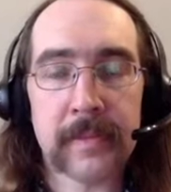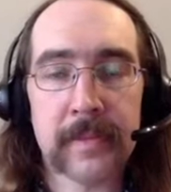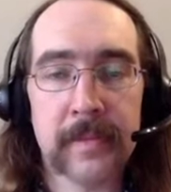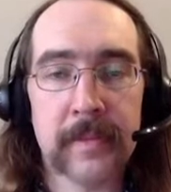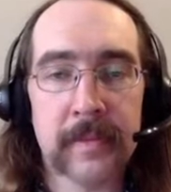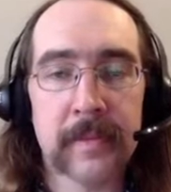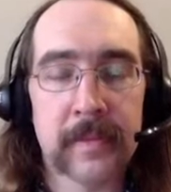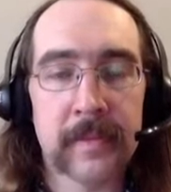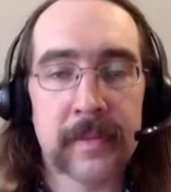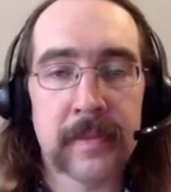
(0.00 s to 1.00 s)

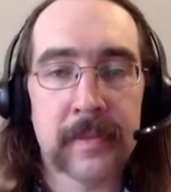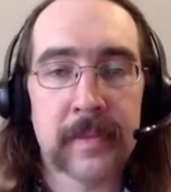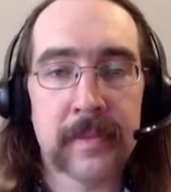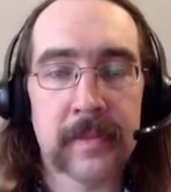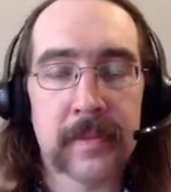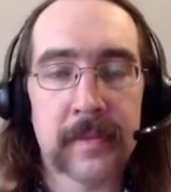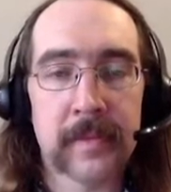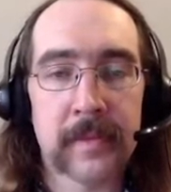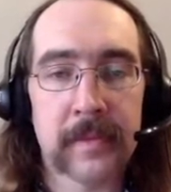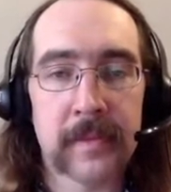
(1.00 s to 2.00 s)

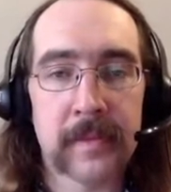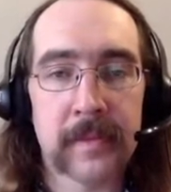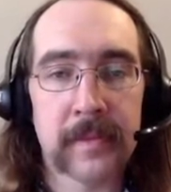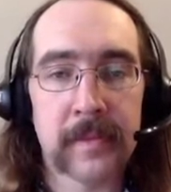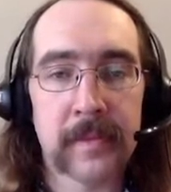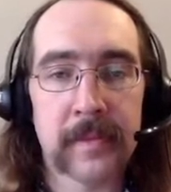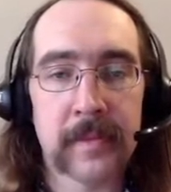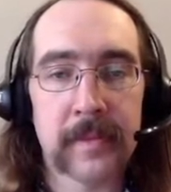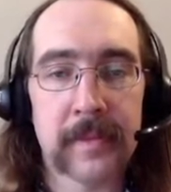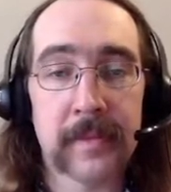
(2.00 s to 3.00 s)

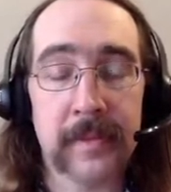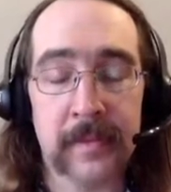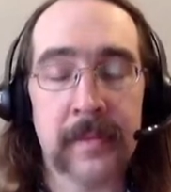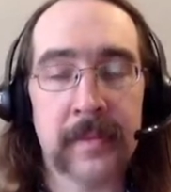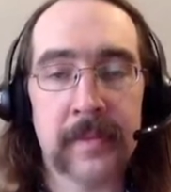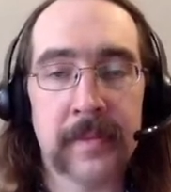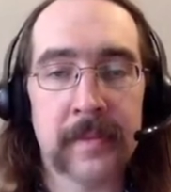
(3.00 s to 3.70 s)
The person shown says nothing.